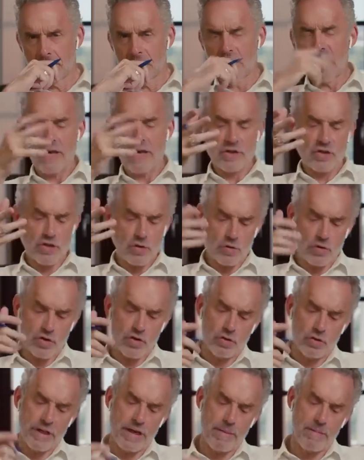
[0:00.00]
Okay, so
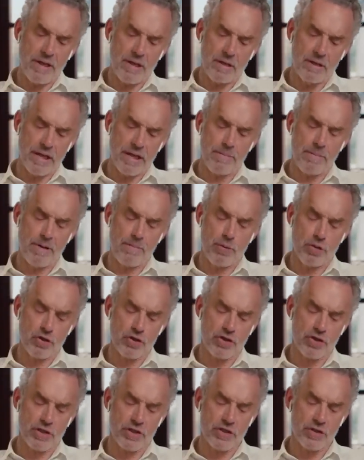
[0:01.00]
let me
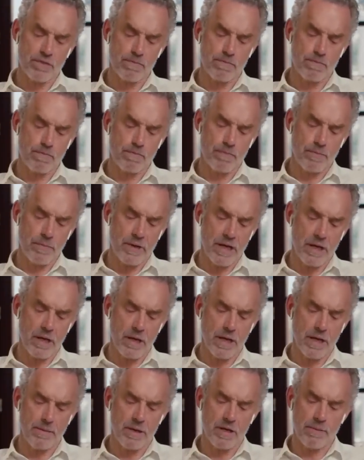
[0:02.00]
push this.
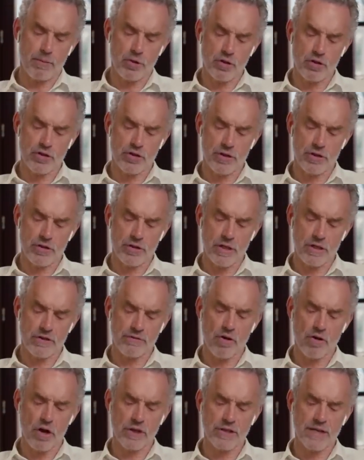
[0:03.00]
I'm going to push this as
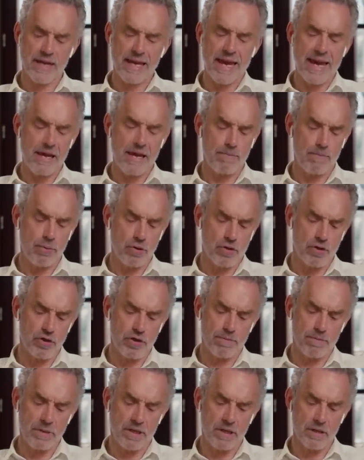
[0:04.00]
far as I can push
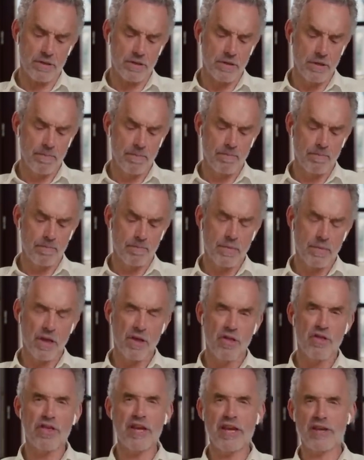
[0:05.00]
it, because
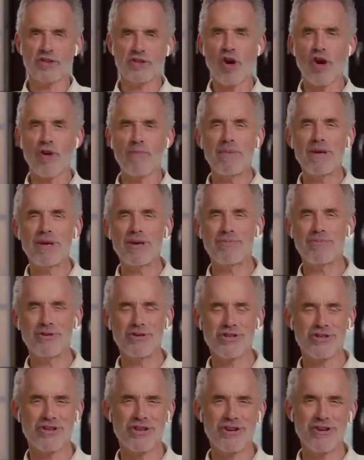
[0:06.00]
things are being
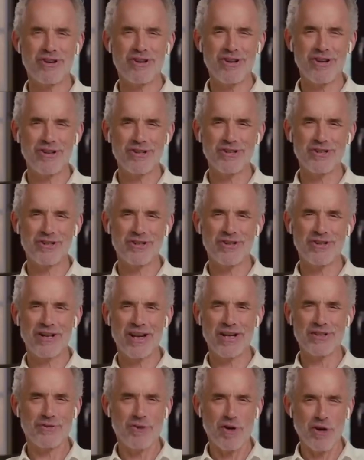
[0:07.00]
pushed in our culture
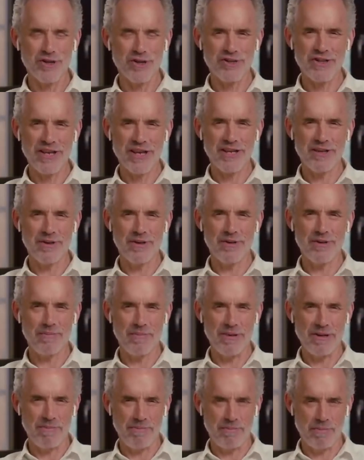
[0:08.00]
as far as they can
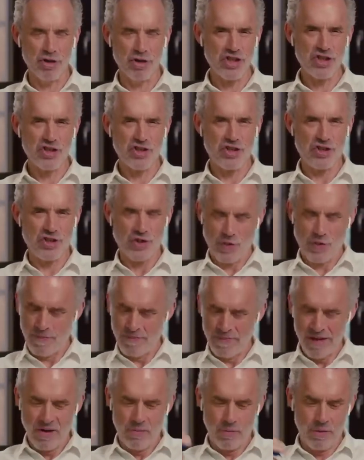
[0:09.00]
be pushed. So
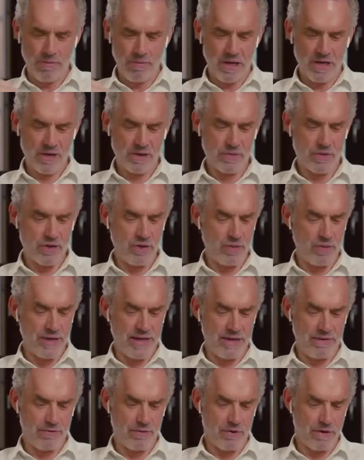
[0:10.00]
we might as well go
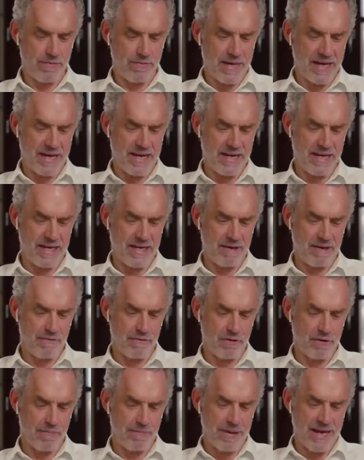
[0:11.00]
in for a penny and in
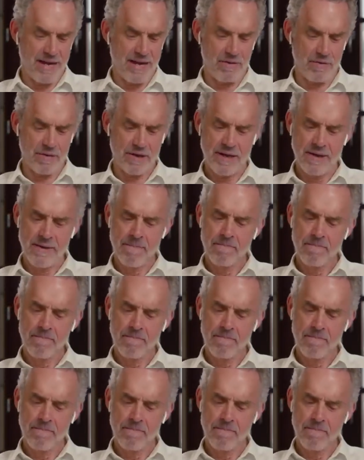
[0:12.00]
for a pound.